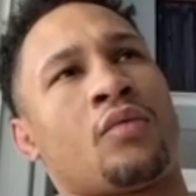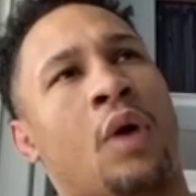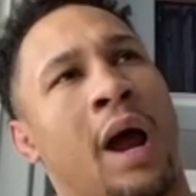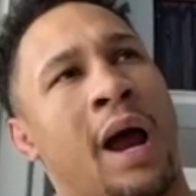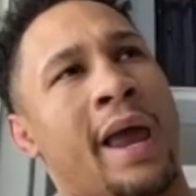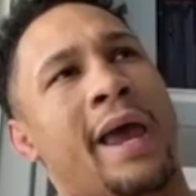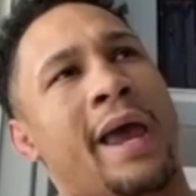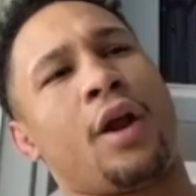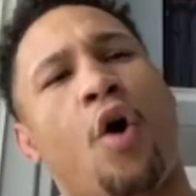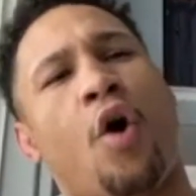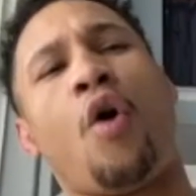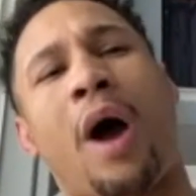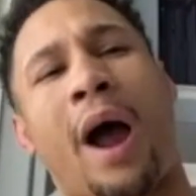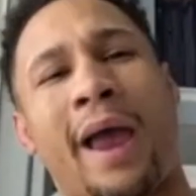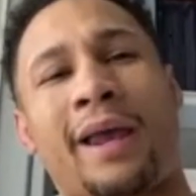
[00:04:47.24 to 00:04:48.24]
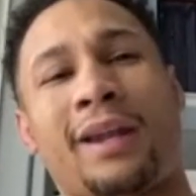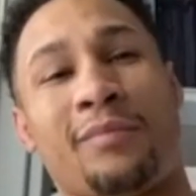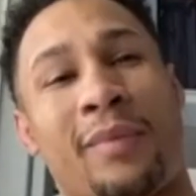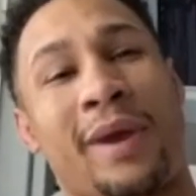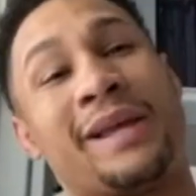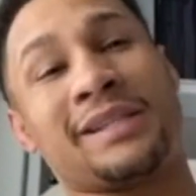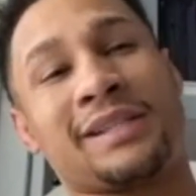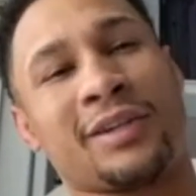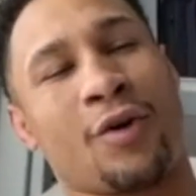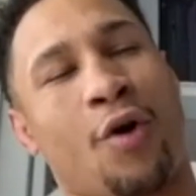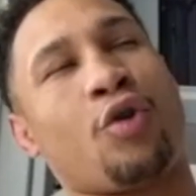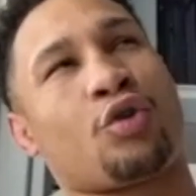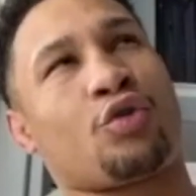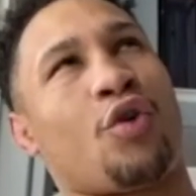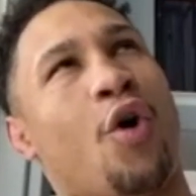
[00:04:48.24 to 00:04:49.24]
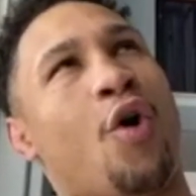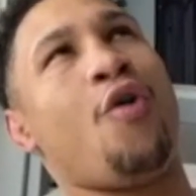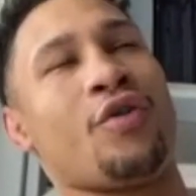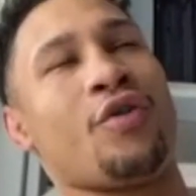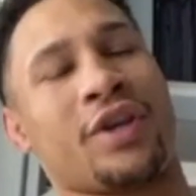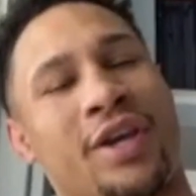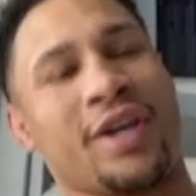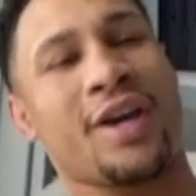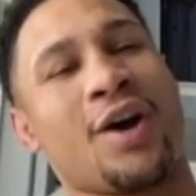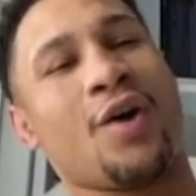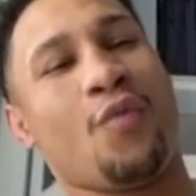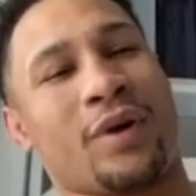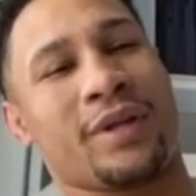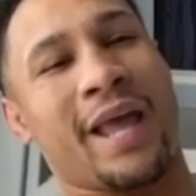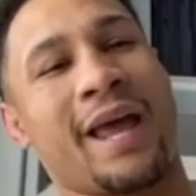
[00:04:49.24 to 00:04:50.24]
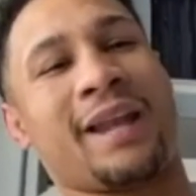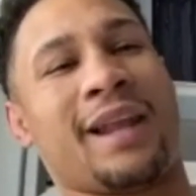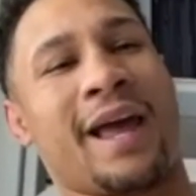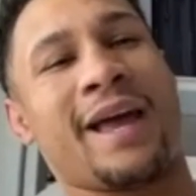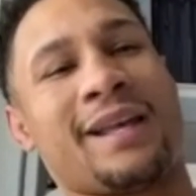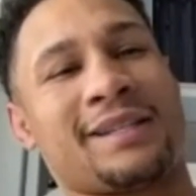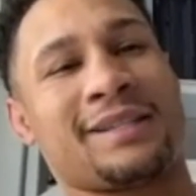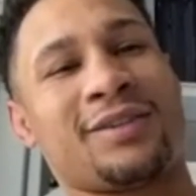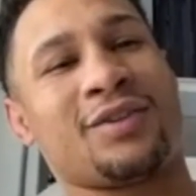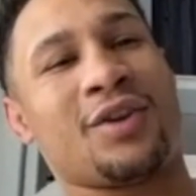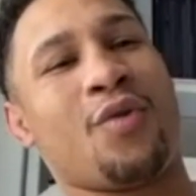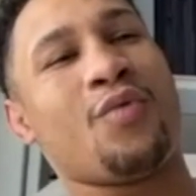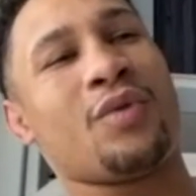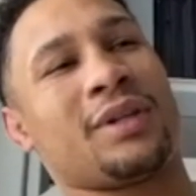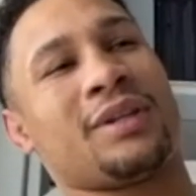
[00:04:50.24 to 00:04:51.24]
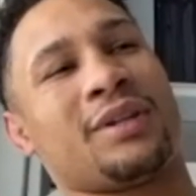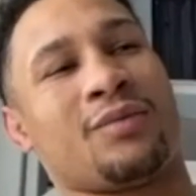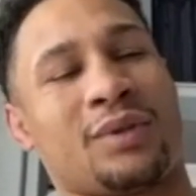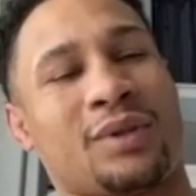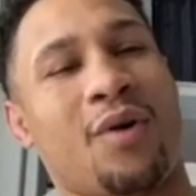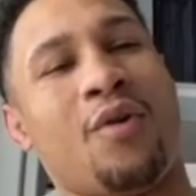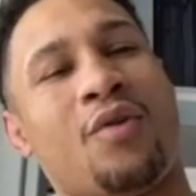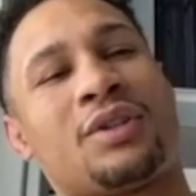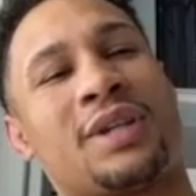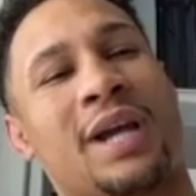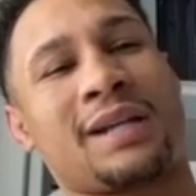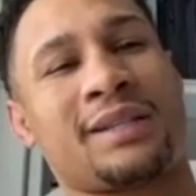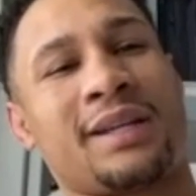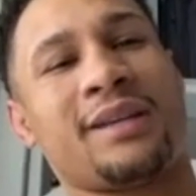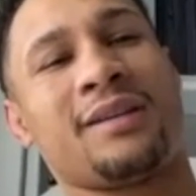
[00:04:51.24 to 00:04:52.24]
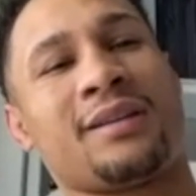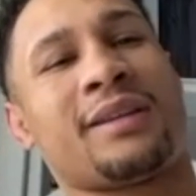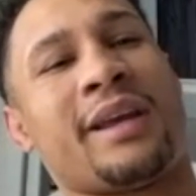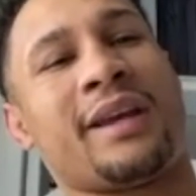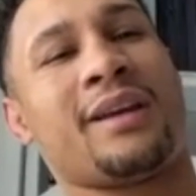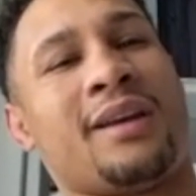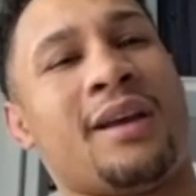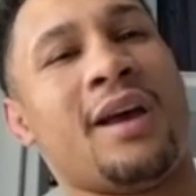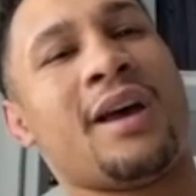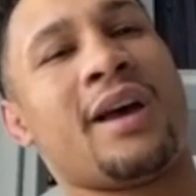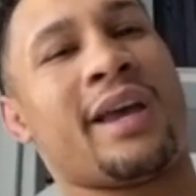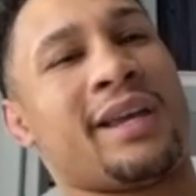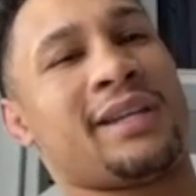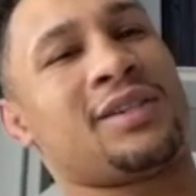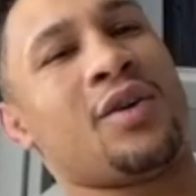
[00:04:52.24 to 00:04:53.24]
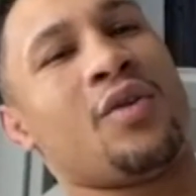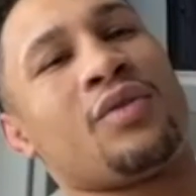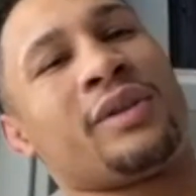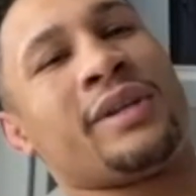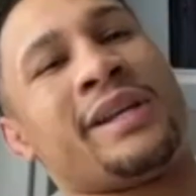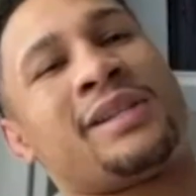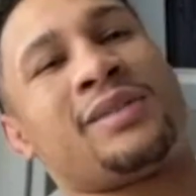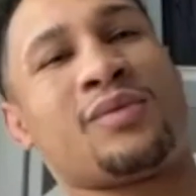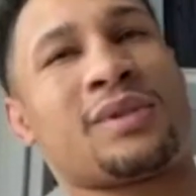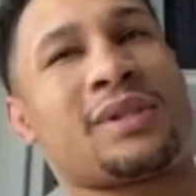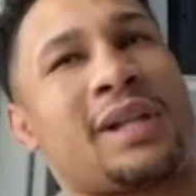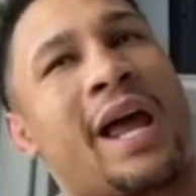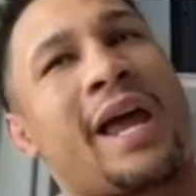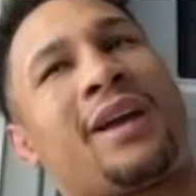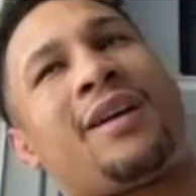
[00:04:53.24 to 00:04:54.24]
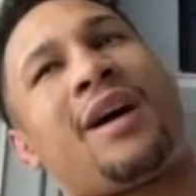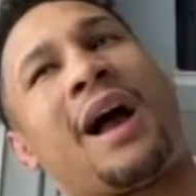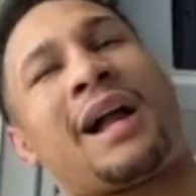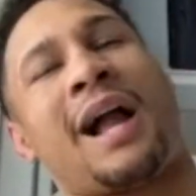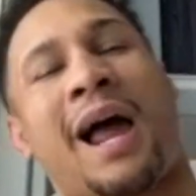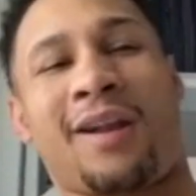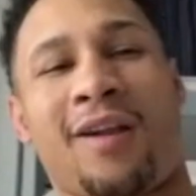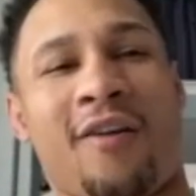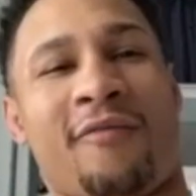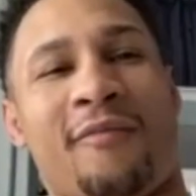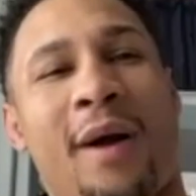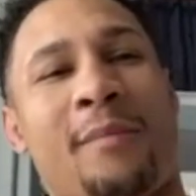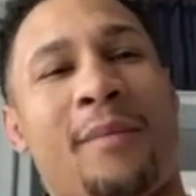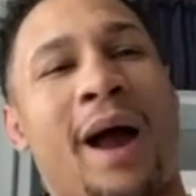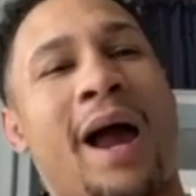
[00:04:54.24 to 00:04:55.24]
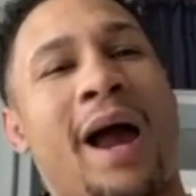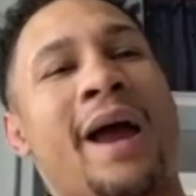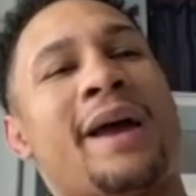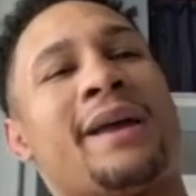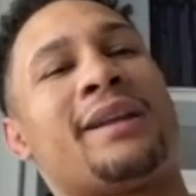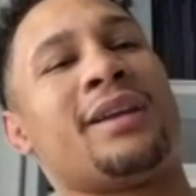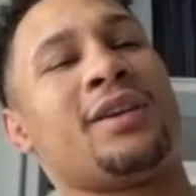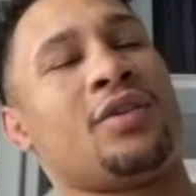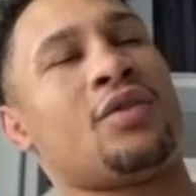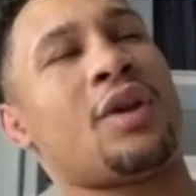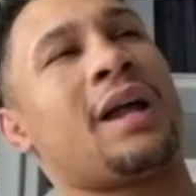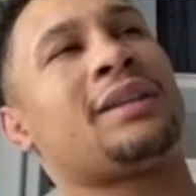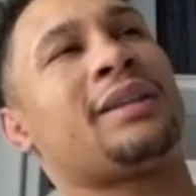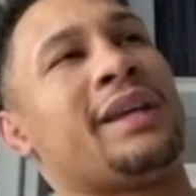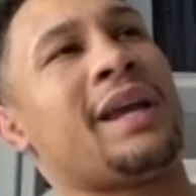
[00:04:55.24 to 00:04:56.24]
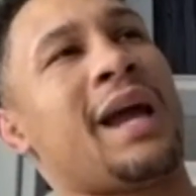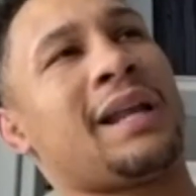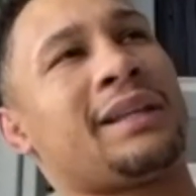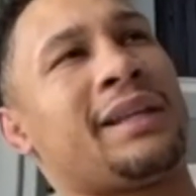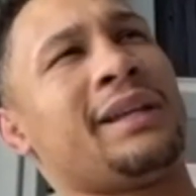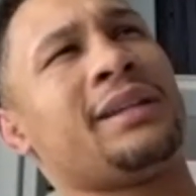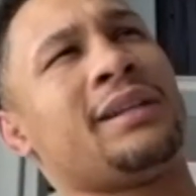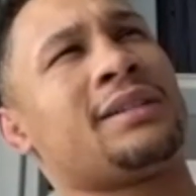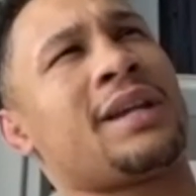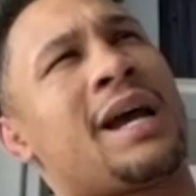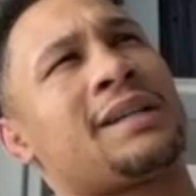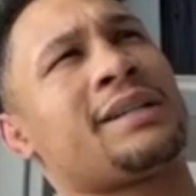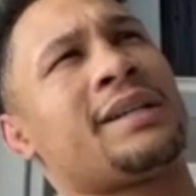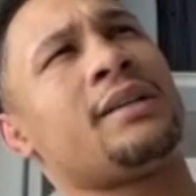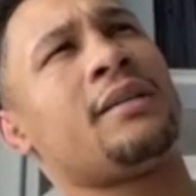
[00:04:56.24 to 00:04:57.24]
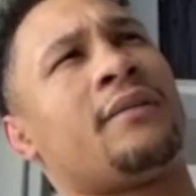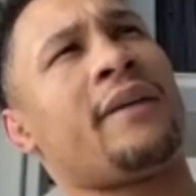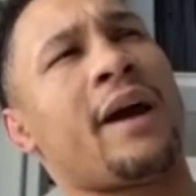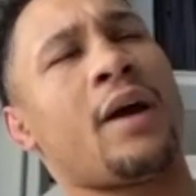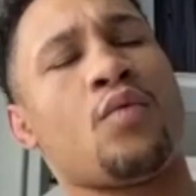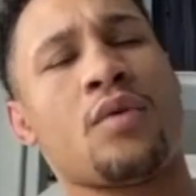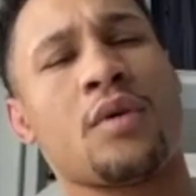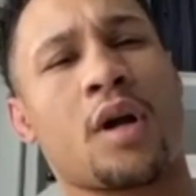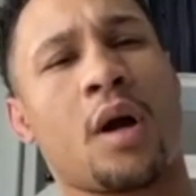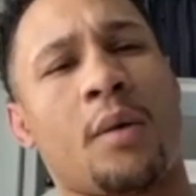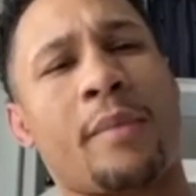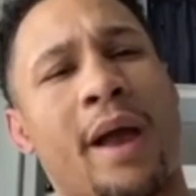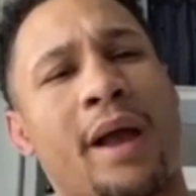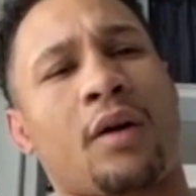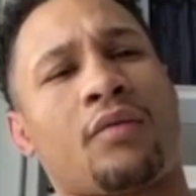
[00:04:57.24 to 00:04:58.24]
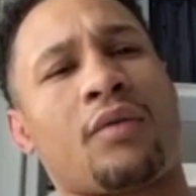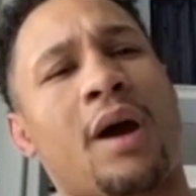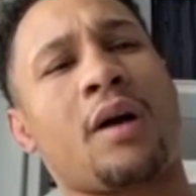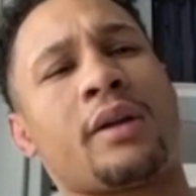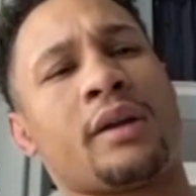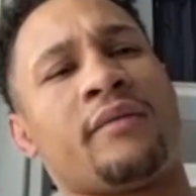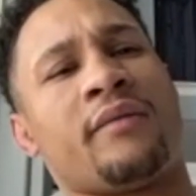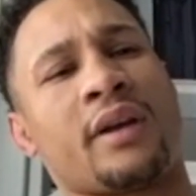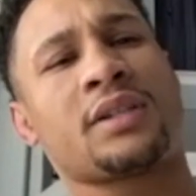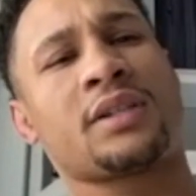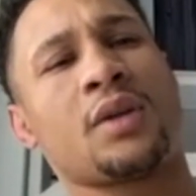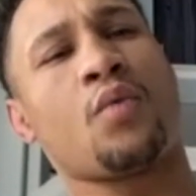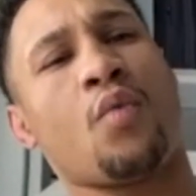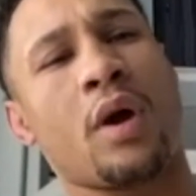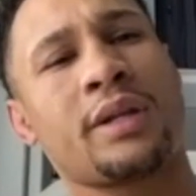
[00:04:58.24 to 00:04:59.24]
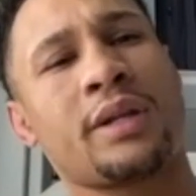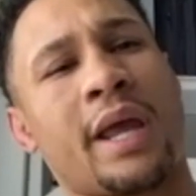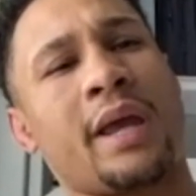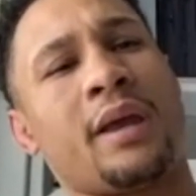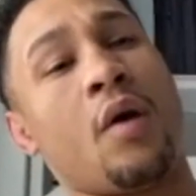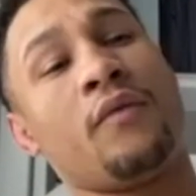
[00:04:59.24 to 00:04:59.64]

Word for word: I had a whole, I had to basically go through a whole year with that last, you know, with the with the whole Josh Taylor thing. And so this was like, I got it off my mind, and you know, I think, I think the Josh Taylor fight will come back around eventually one day.